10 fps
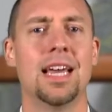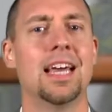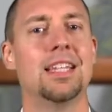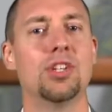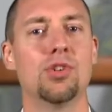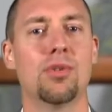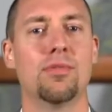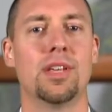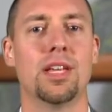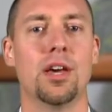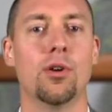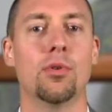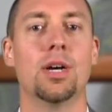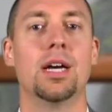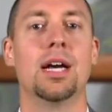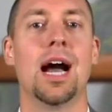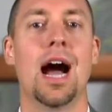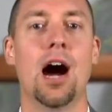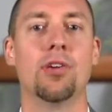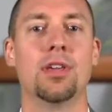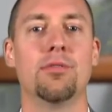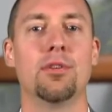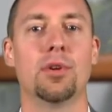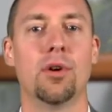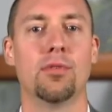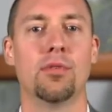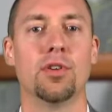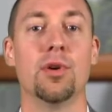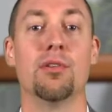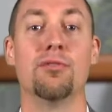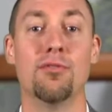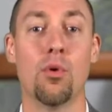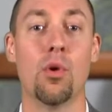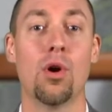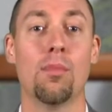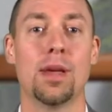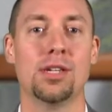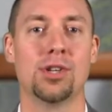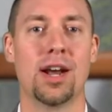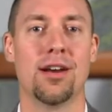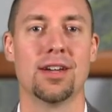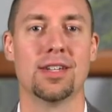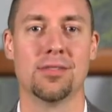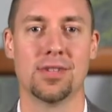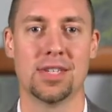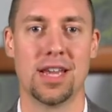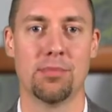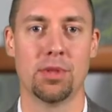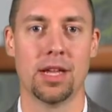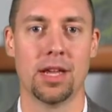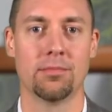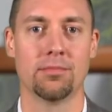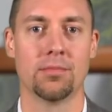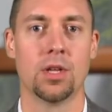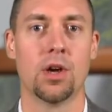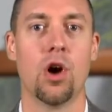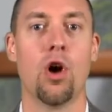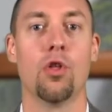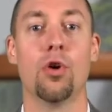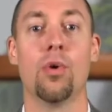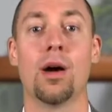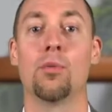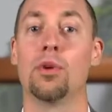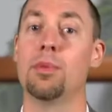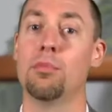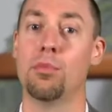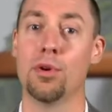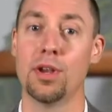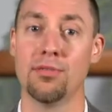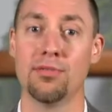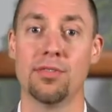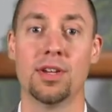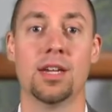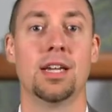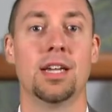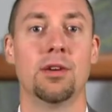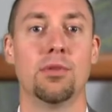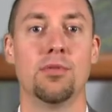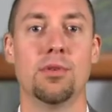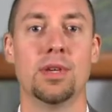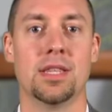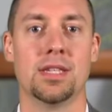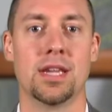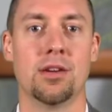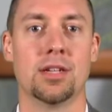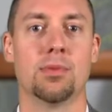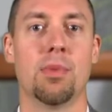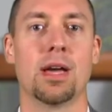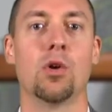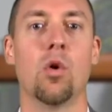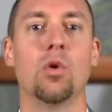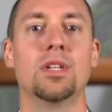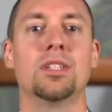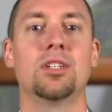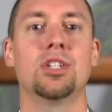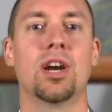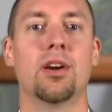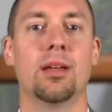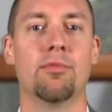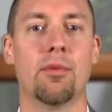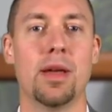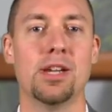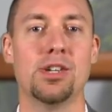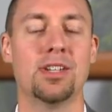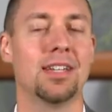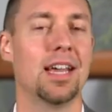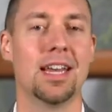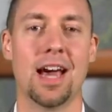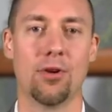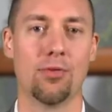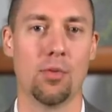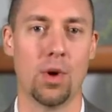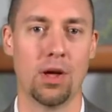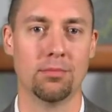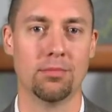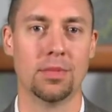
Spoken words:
In this short video, I'll give you an overview of 4 major areas of estate planning. Although I will be brief in reviewing these areas, my goal is to share information and not overwhelm.